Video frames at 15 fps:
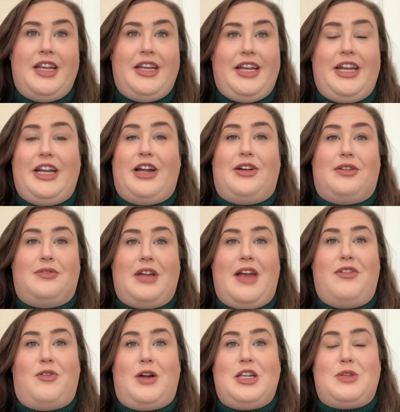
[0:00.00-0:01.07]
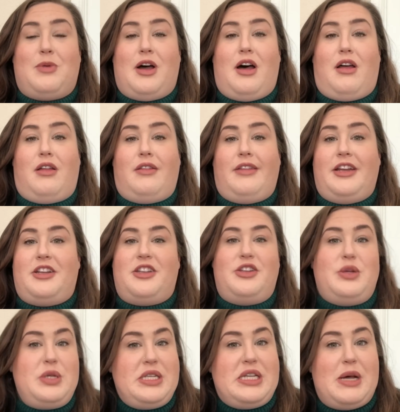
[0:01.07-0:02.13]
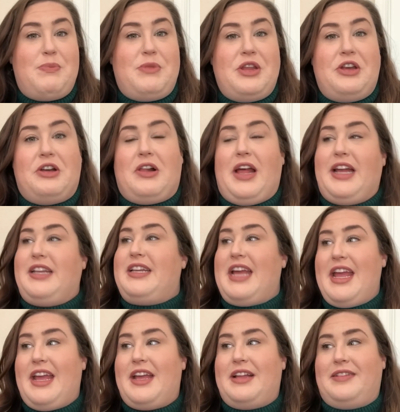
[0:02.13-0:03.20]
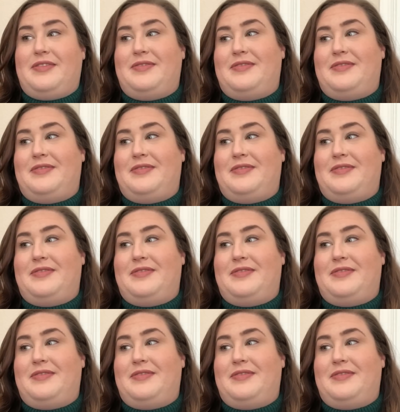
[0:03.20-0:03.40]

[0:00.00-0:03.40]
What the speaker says: you know, every once in a while they just do something, you're like, dang it,